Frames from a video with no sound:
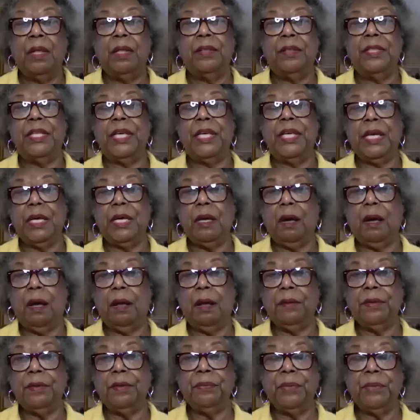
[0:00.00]
The
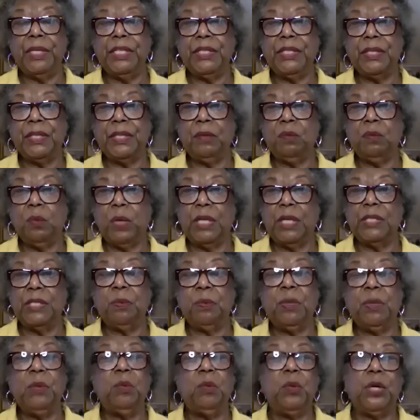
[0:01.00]
other reason
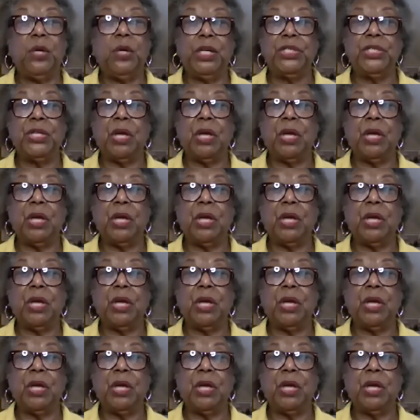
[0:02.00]
was we wanted